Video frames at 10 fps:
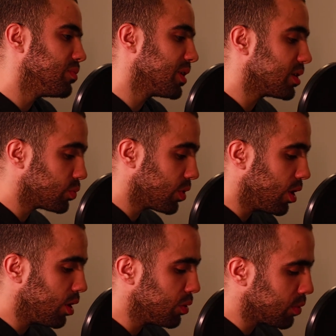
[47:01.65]
because we
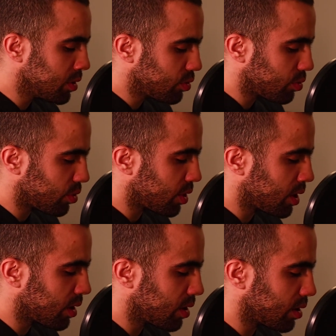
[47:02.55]
all want to
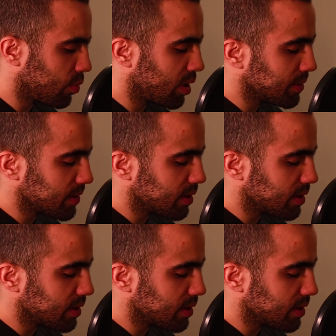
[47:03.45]
think that we're gonna